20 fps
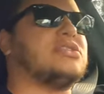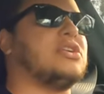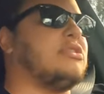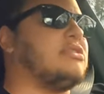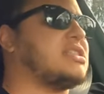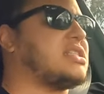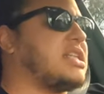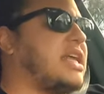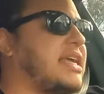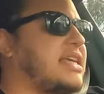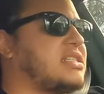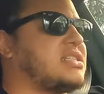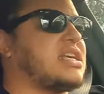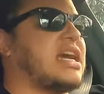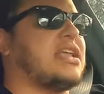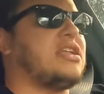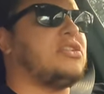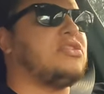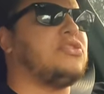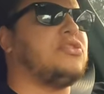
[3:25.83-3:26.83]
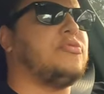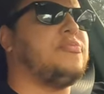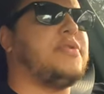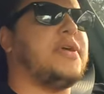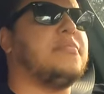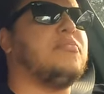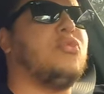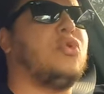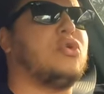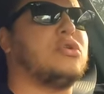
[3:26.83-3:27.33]
So it's like, it's got a little
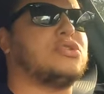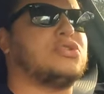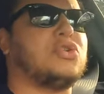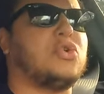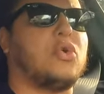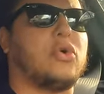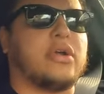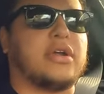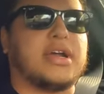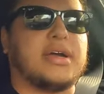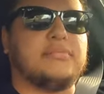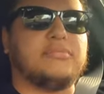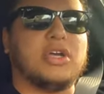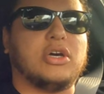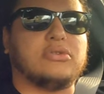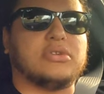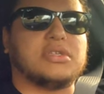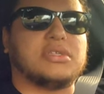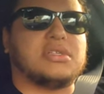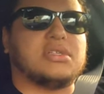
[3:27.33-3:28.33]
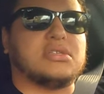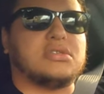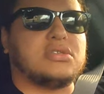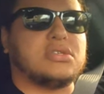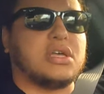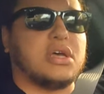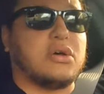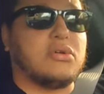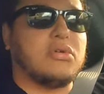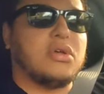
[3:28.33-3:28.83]
bit more torque I'm noticing,
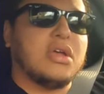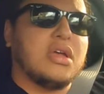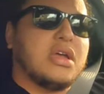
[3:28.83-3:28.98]
so